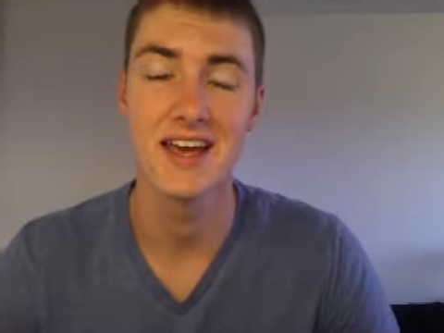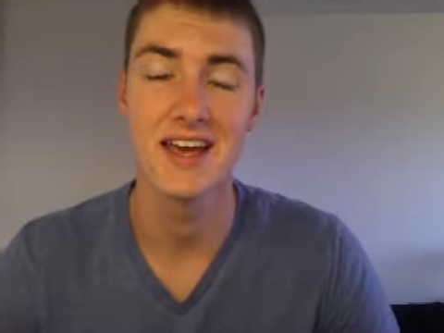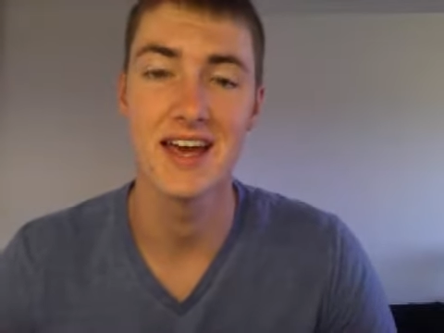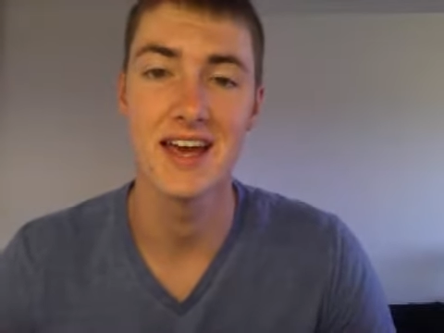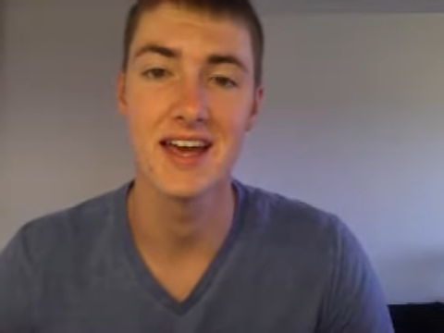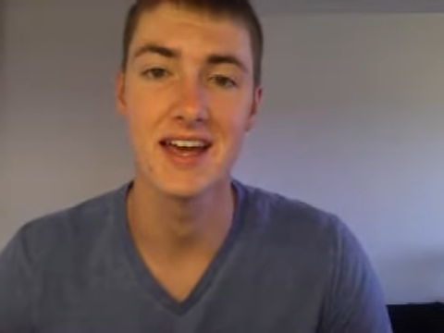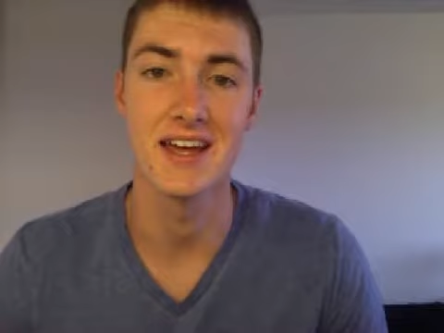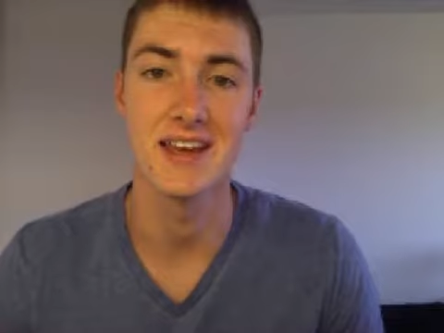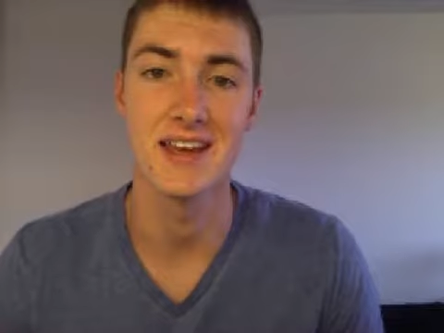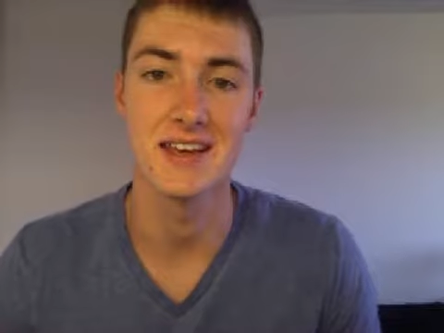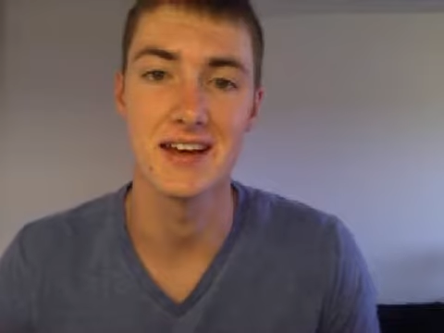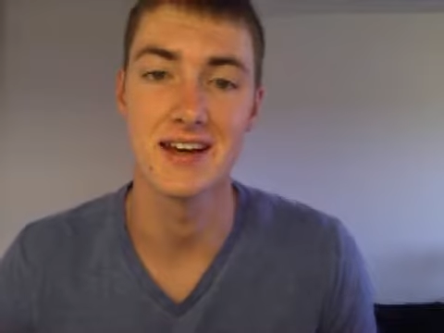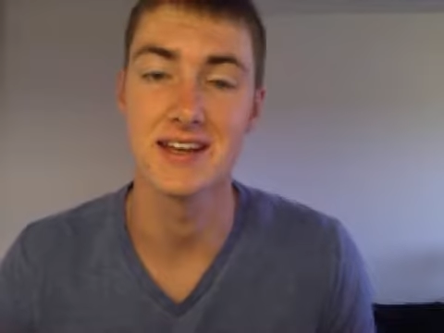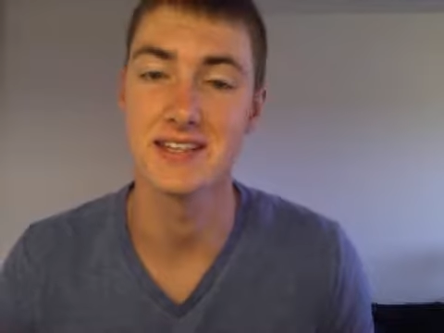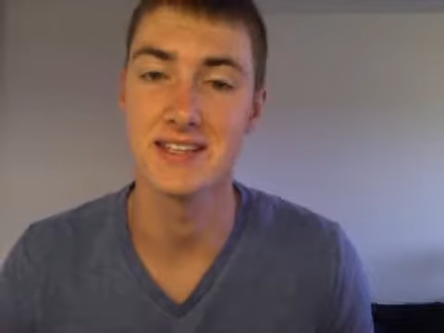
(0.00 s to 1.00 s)
and uh,
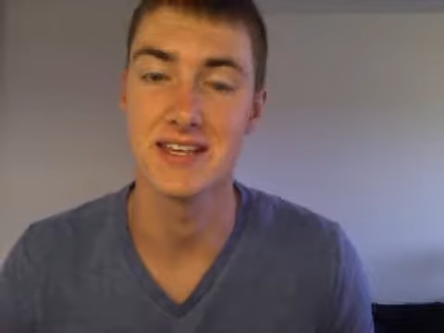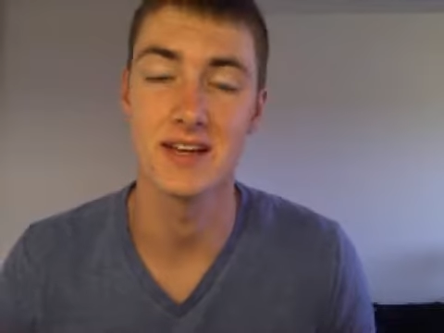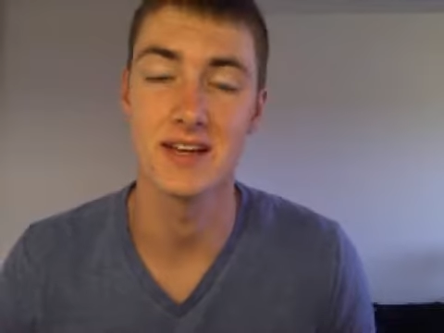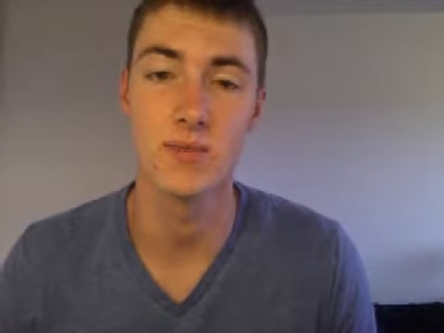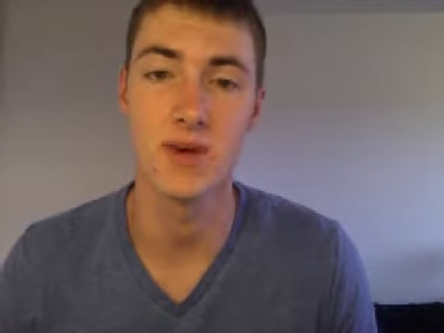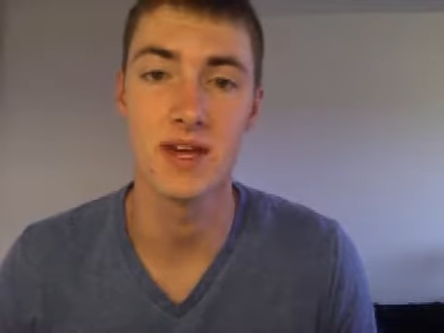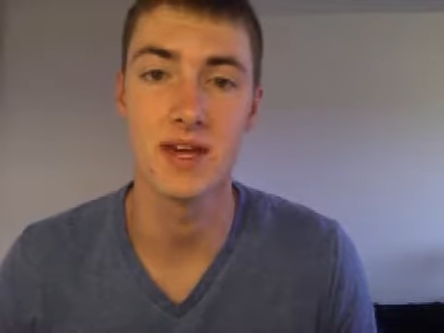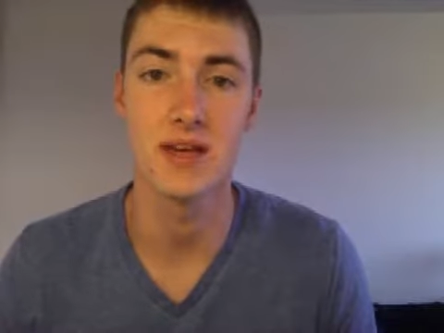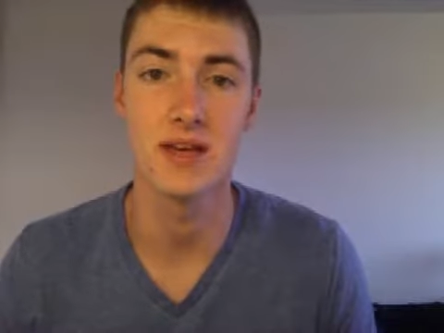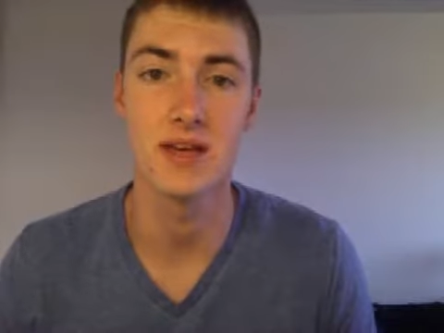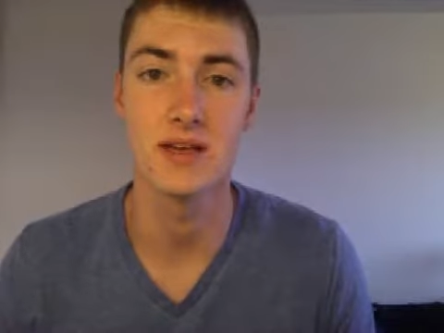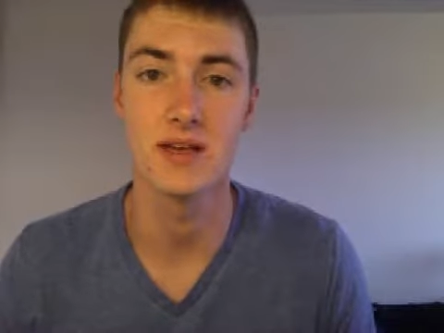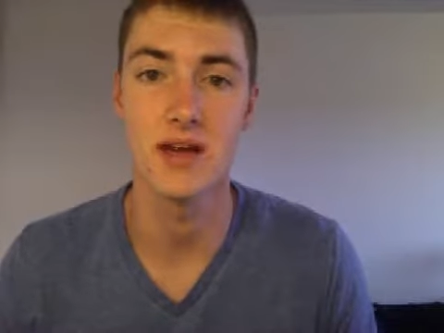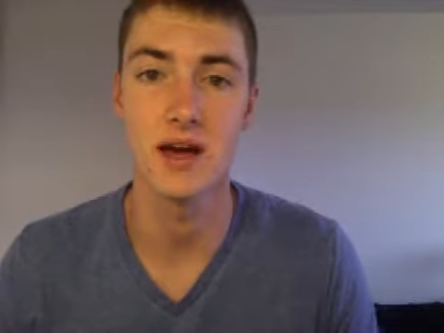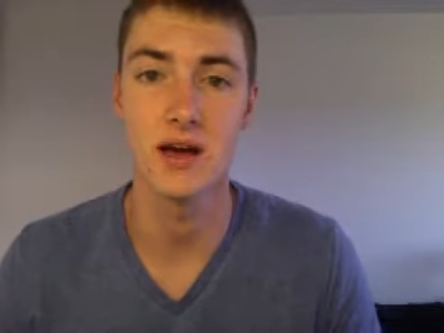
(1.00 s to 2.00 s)
I uh, just can't make it.
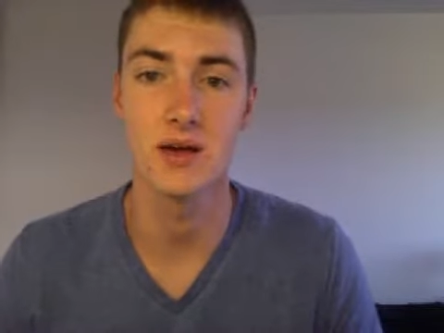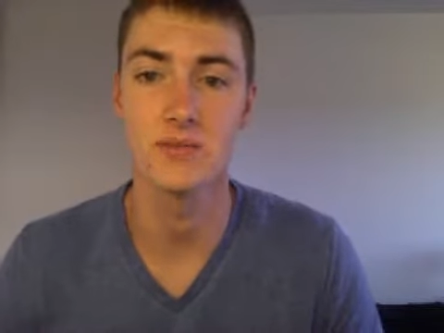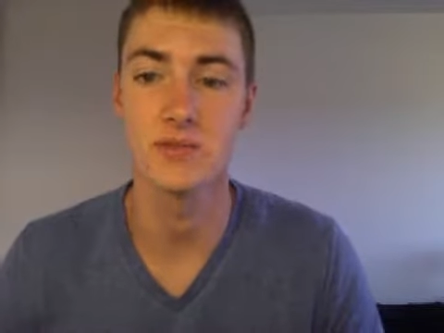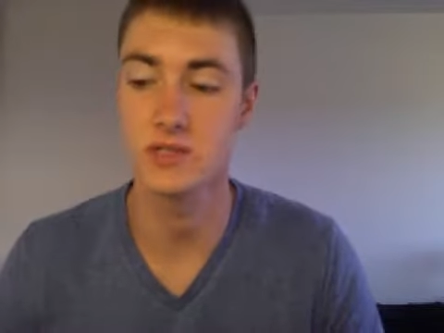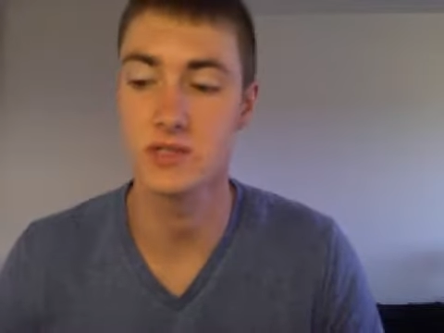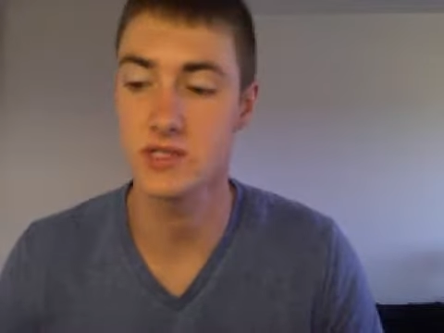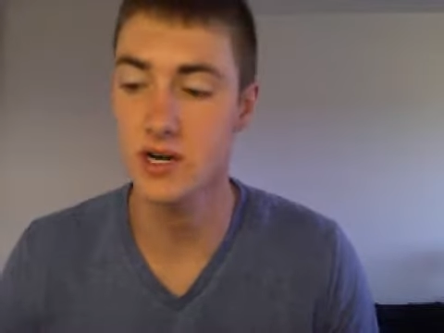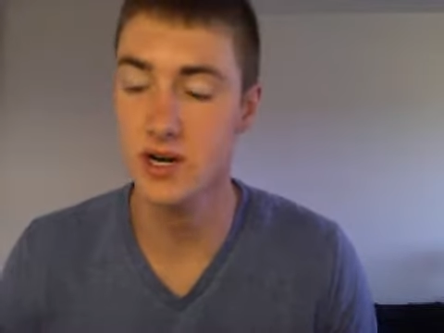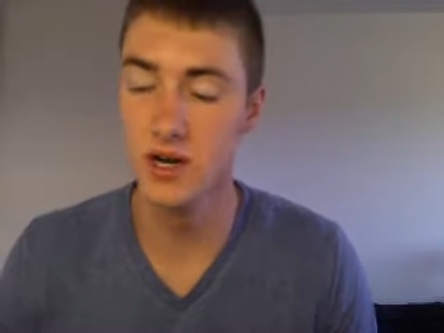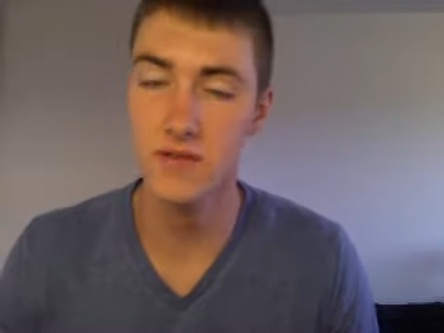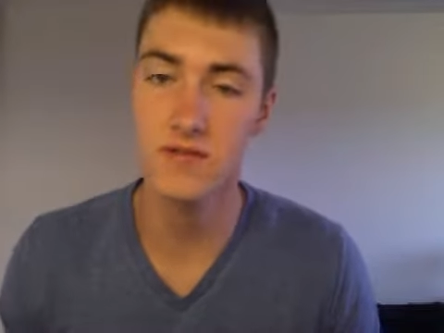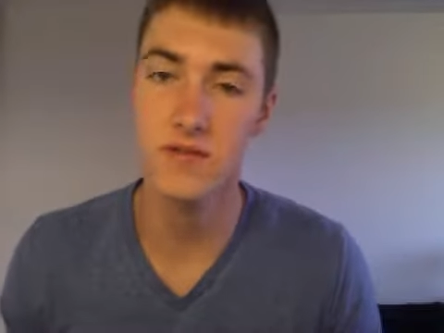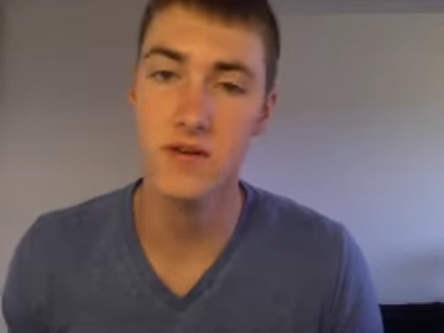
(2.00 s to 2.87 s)
Um, start off,